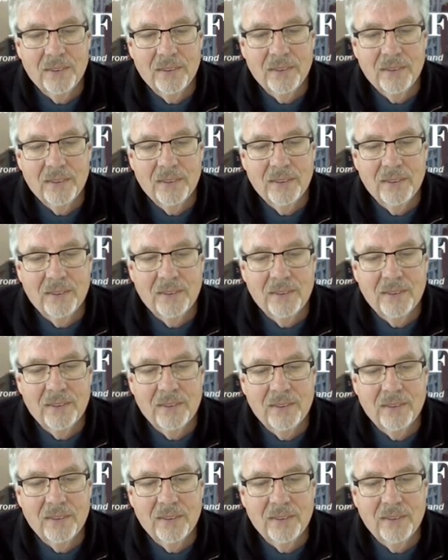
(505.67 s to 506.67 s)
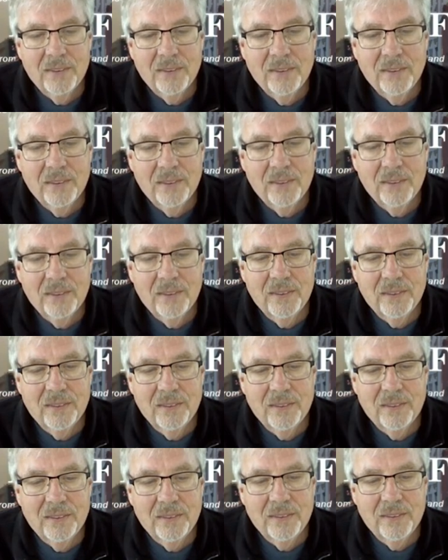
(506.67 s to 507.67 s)

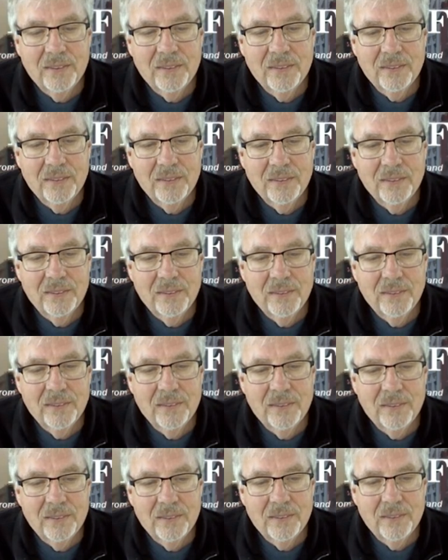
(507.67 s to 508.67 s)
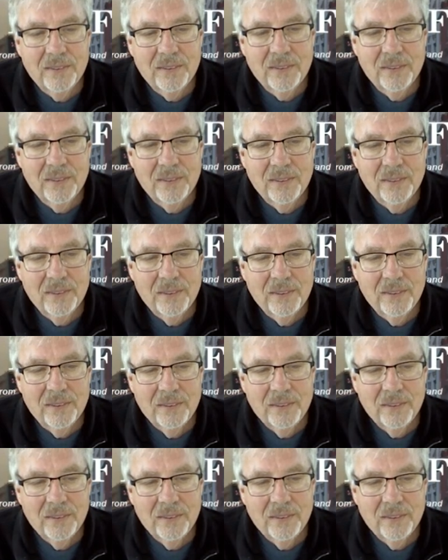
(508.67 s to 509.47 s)
(not speaking)